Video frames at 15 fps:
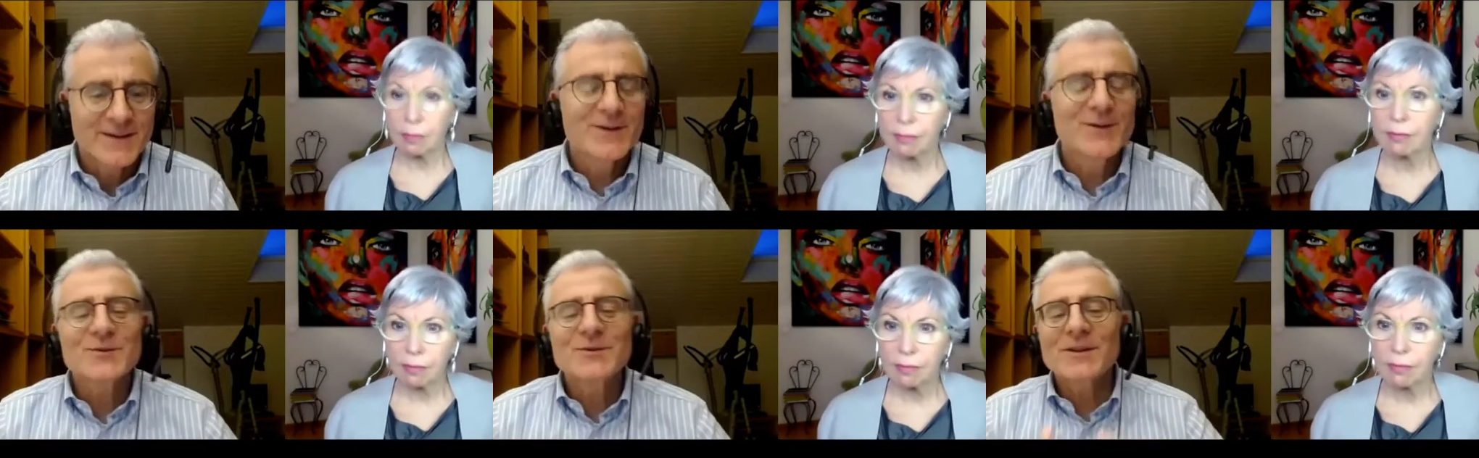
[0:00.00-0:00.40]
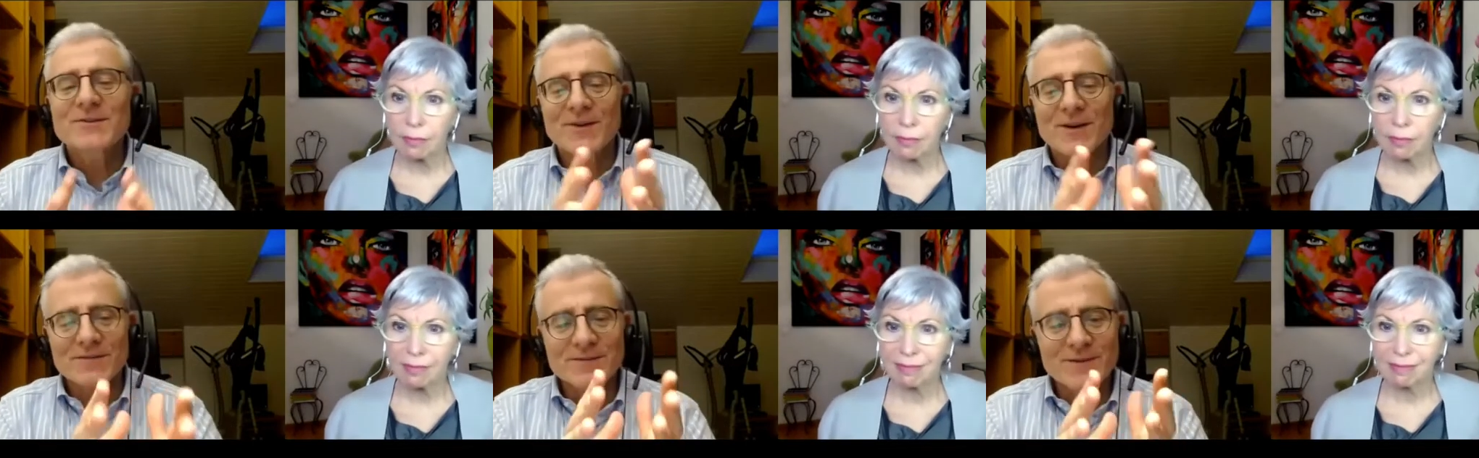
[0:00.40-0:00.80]
Speaker 1: You know, the
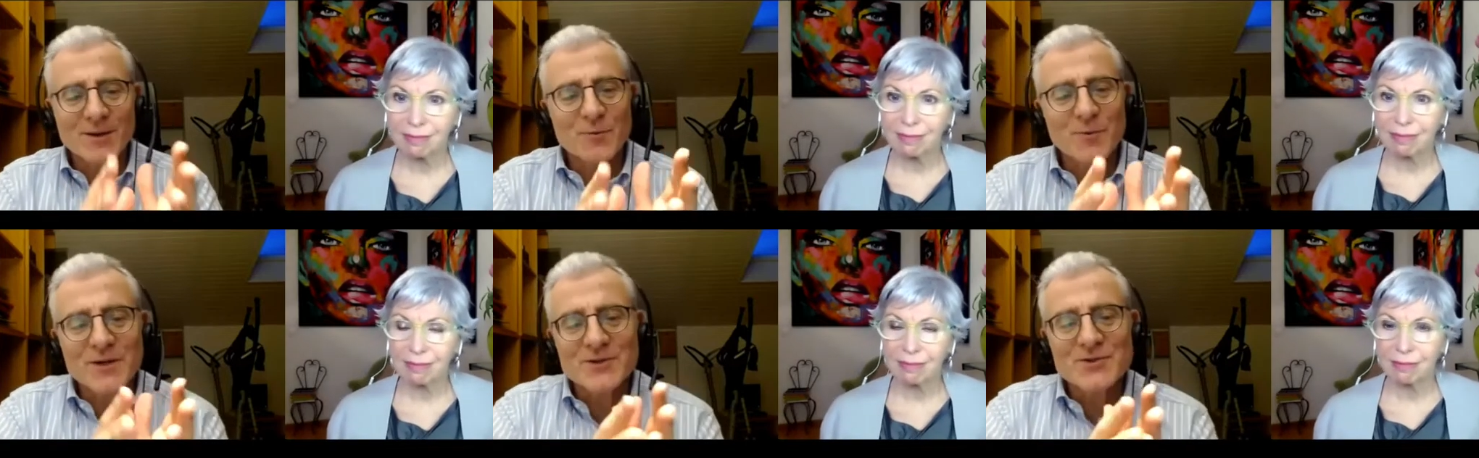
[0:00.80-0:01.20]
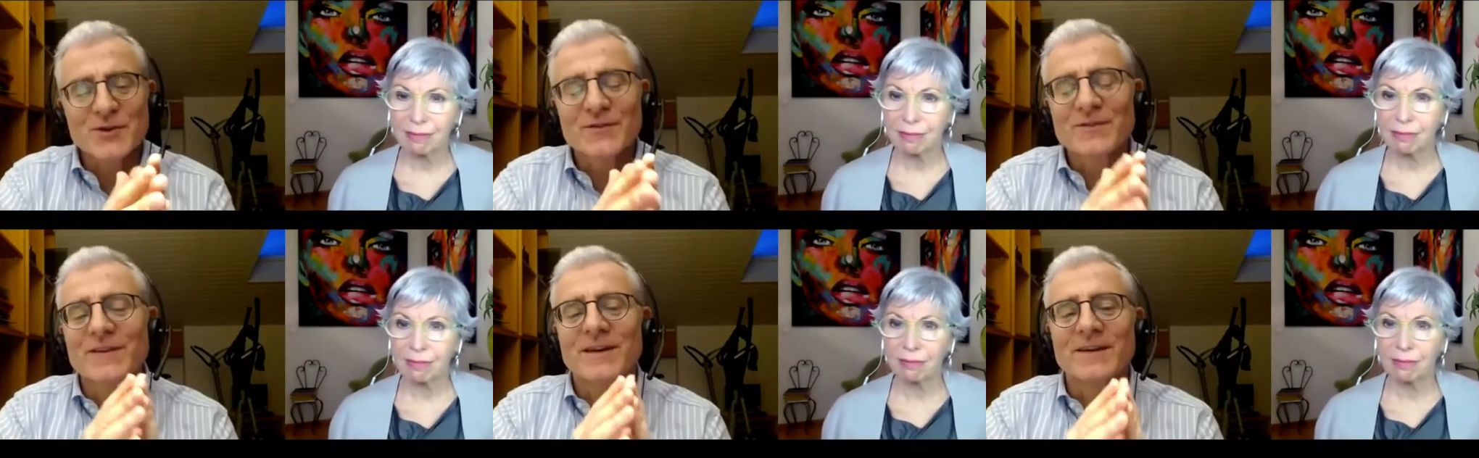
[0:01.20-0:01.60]
trust
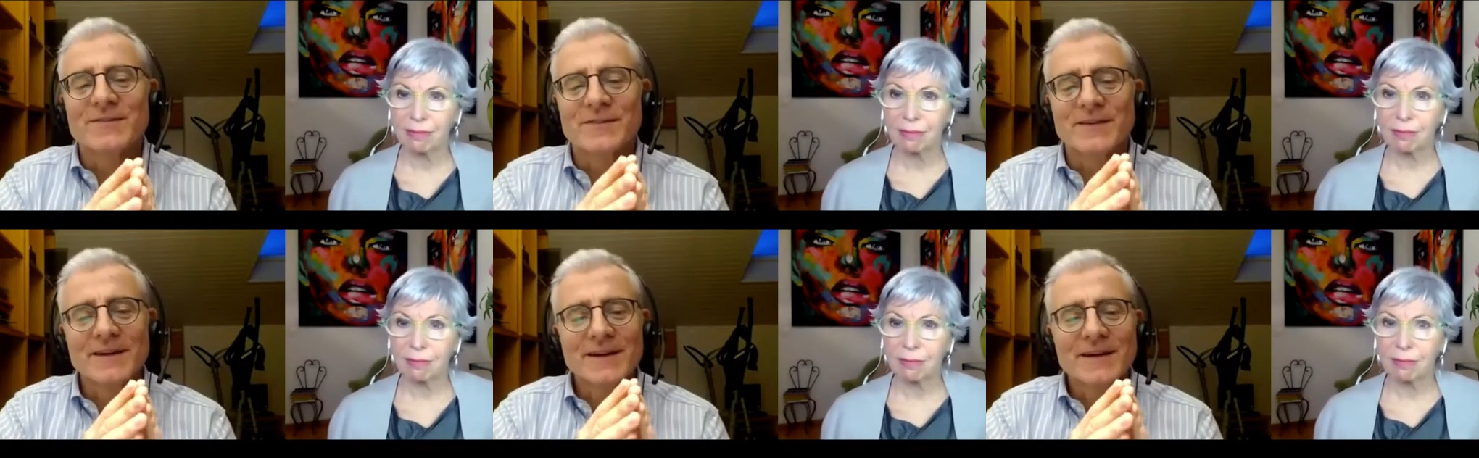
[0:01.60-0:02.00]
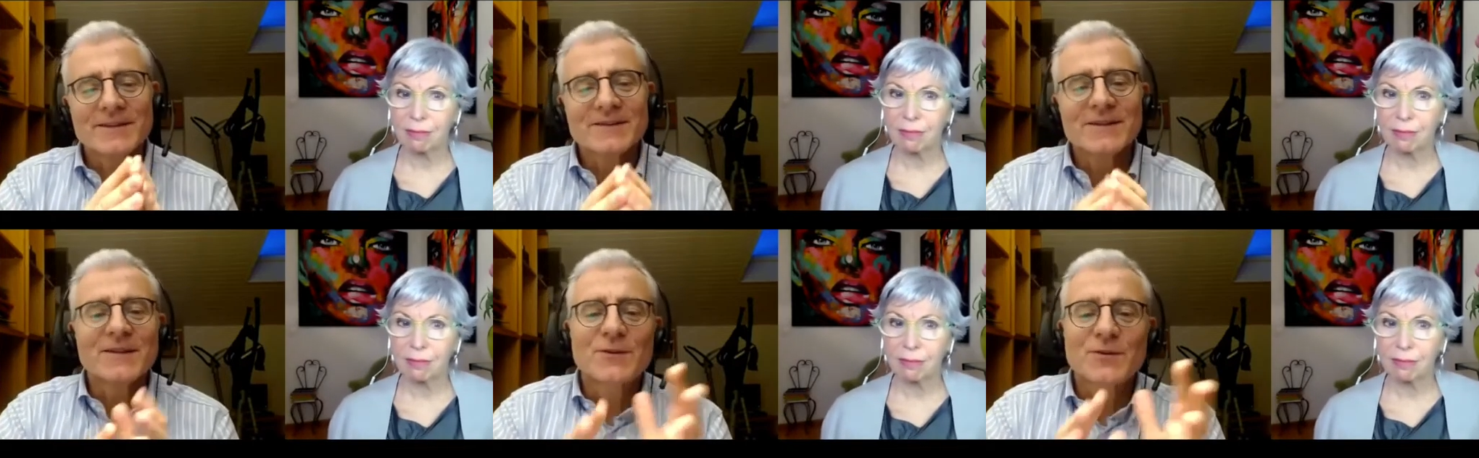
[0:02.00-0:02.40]
equation says
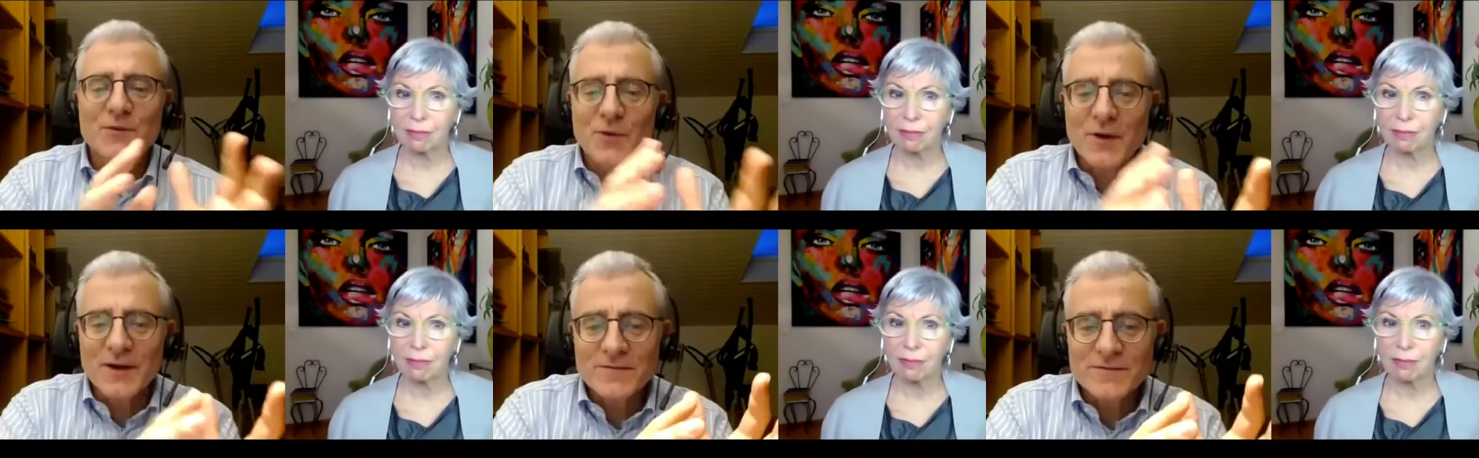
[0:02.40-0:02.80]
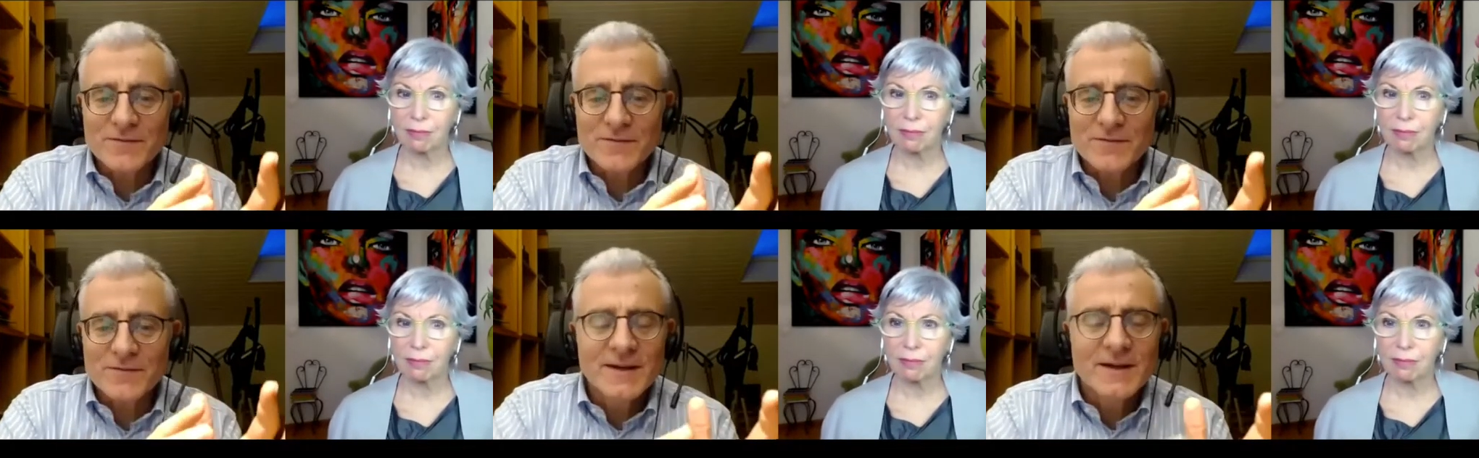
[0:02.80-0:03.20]
that
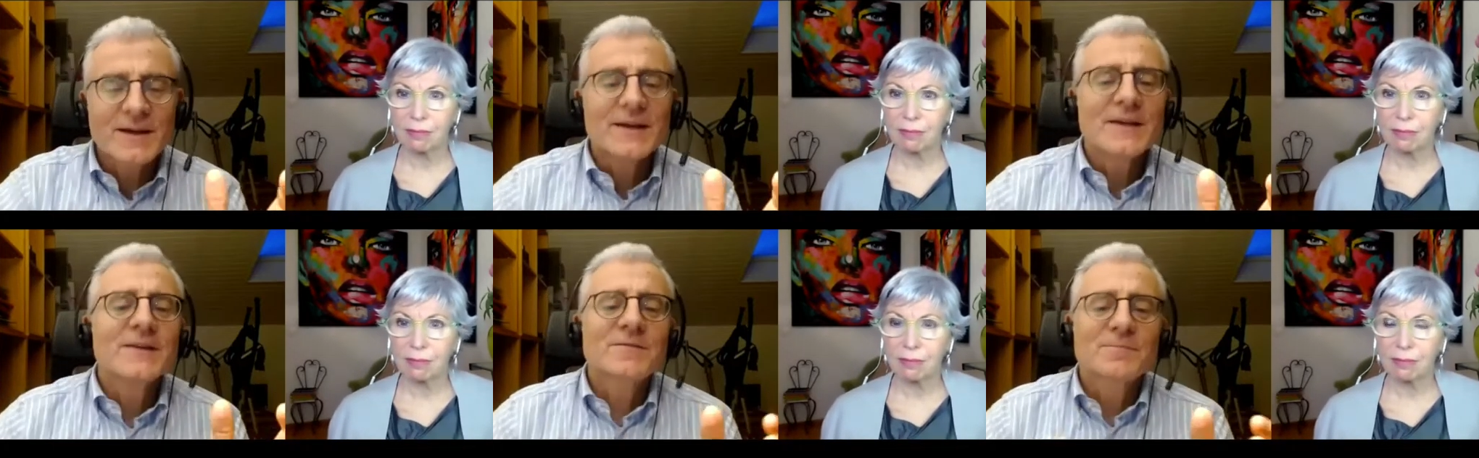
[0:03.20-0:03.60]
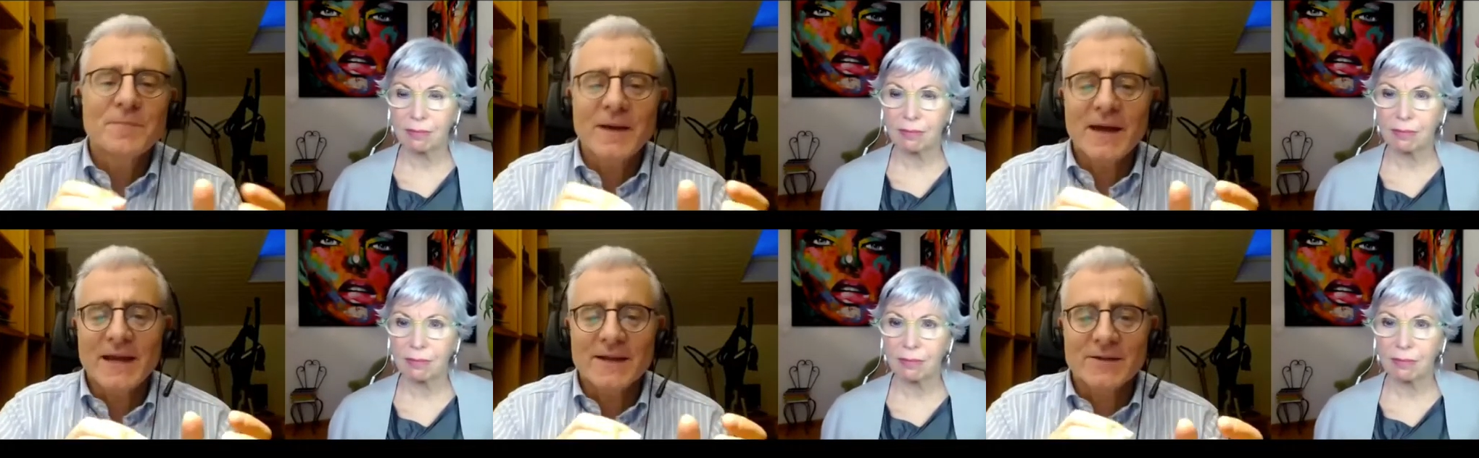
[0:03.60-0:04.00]
trust is
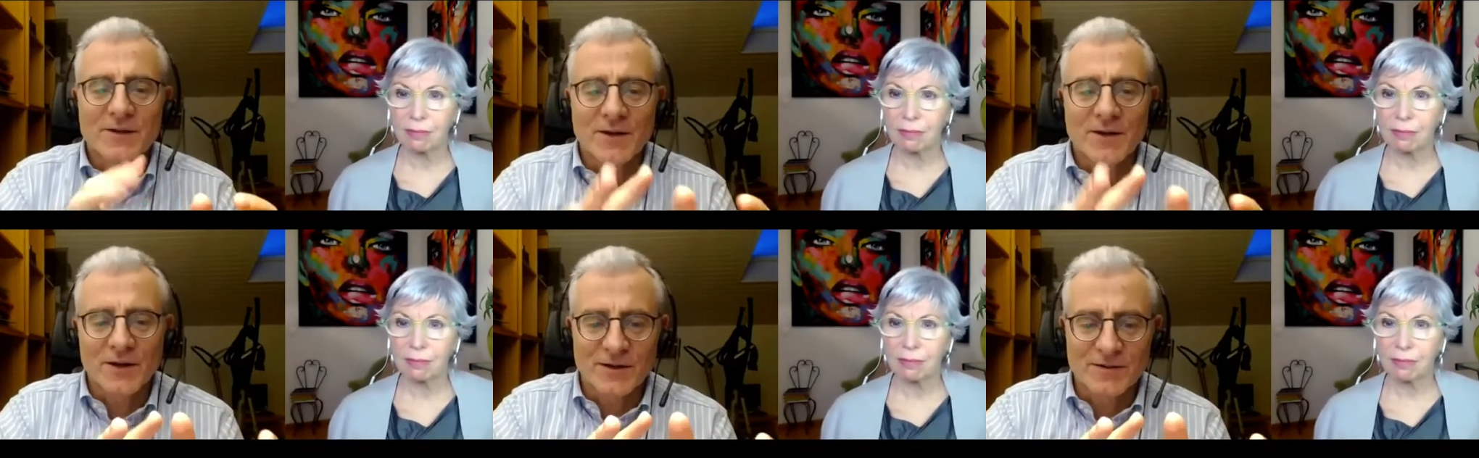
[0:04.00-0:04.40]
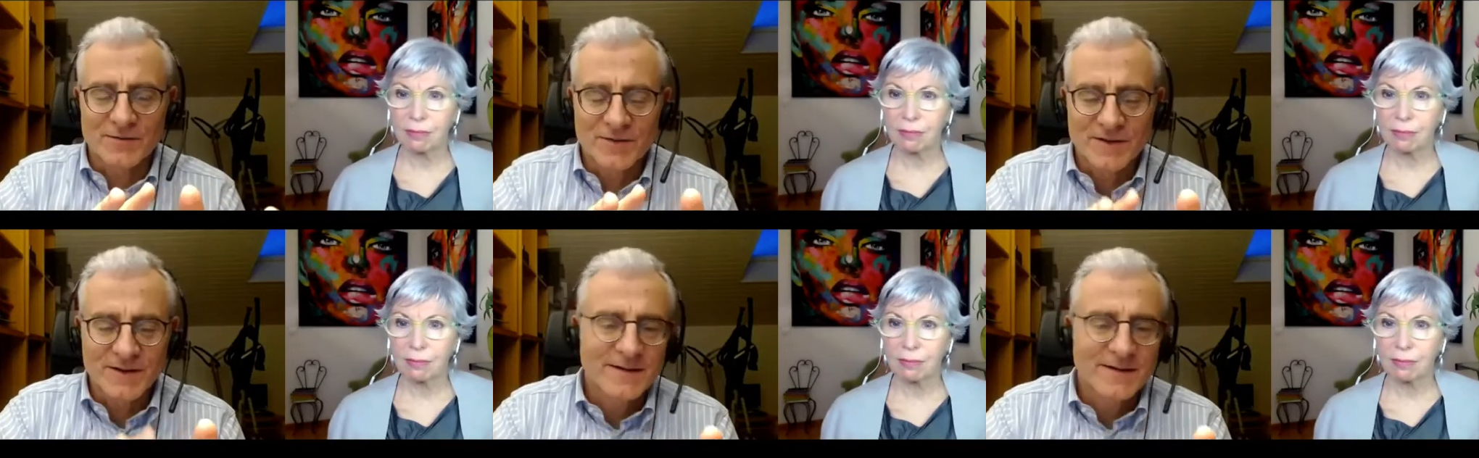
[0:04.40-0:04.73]
made of,